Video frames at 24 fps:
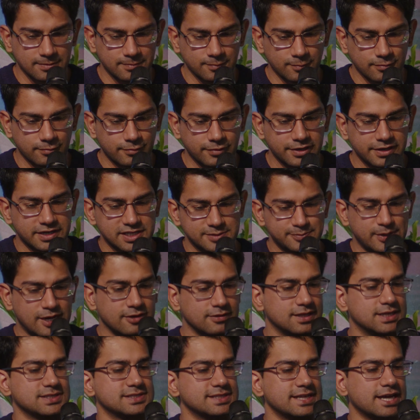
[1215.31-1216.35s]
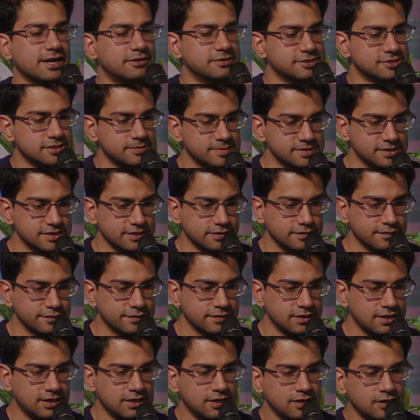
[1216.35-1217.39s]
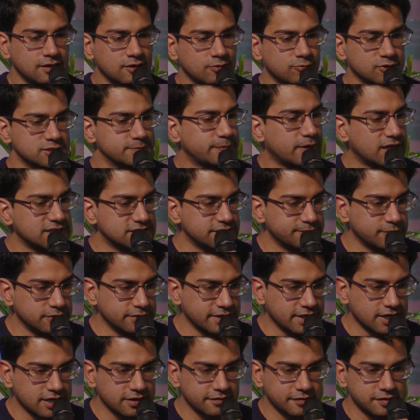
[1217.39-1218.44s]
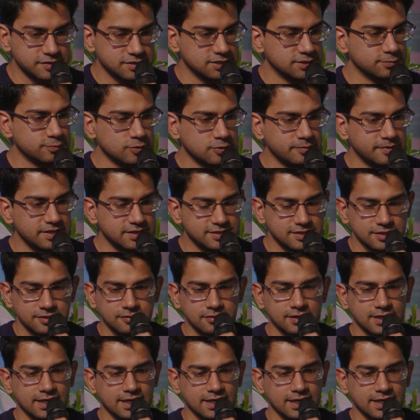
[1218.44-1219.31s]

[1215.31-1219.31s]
where is Boundless now in terms of what's possible now versus will be soon,